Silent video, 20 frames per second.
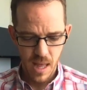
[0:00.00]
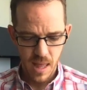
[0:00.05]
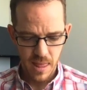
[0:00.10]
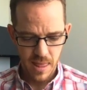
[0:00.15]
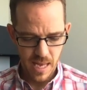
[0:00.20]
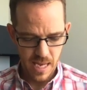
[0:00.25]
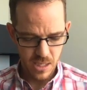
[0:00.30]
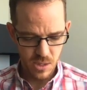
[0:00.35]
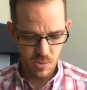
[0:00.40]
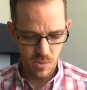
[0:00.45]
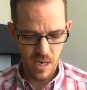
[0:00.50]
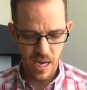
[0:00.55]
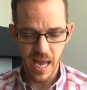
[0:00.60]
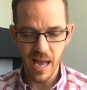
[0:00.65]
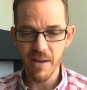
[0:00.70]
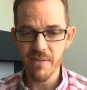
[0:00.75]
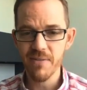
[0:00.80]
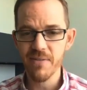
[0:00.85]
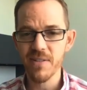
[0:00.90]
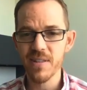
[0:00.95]
That's what I
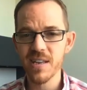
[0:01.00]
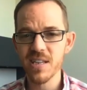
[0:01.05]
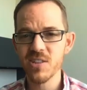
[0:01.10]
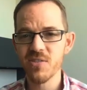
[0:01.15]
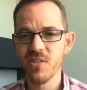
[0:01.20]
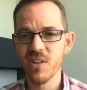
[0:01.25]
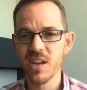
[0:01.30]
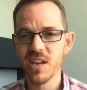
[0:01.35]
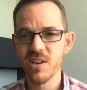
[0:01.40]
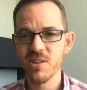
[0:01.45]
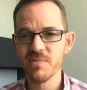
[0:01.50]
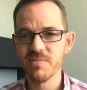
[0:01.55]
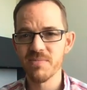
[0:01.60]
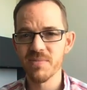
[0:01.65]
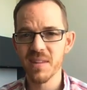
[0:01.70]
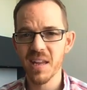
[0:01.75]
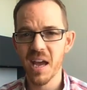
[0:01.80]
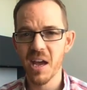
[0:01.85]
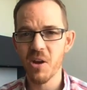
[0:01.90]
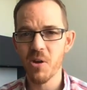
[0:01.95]
have for this video.
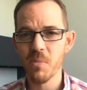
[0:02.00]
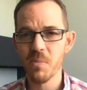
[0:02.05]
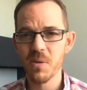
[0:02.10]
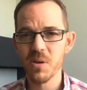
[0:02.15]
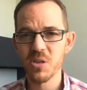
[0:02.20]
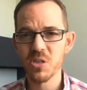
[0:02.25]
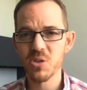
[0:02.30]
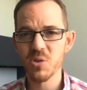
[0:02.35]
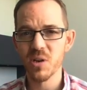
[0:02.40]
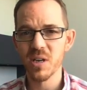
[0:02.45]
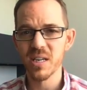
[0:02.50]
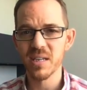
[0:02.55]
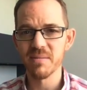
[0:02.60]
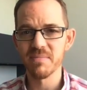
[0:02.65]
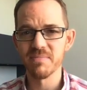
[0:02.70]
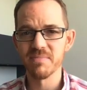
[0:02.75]
I hope you enjoyed it.